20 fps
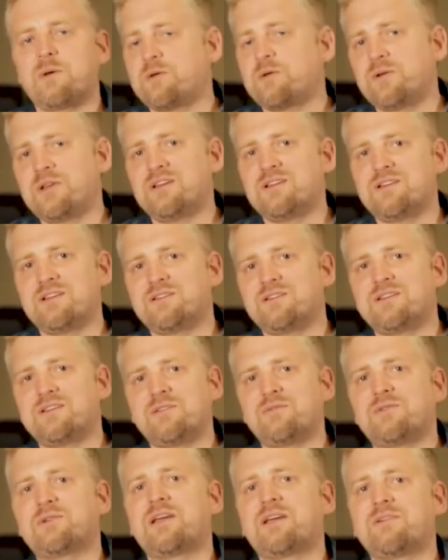And we didn't
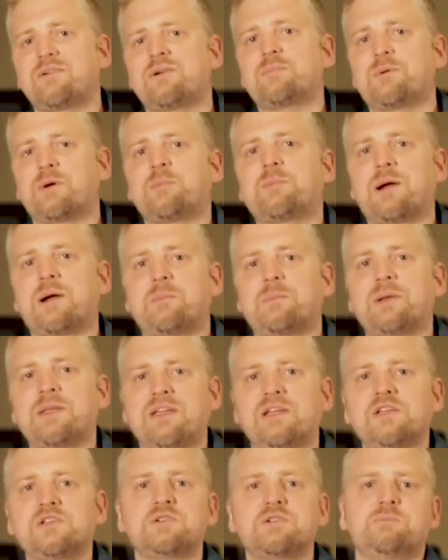even have a proper
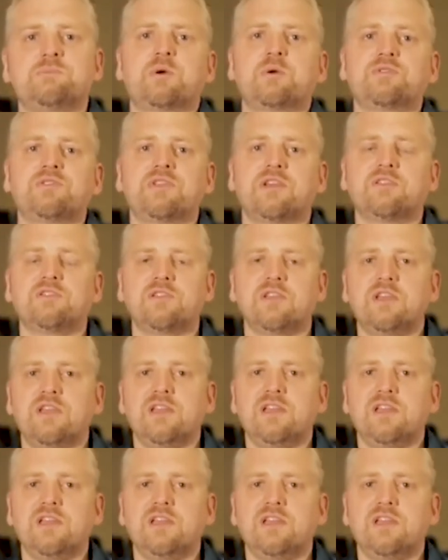application process.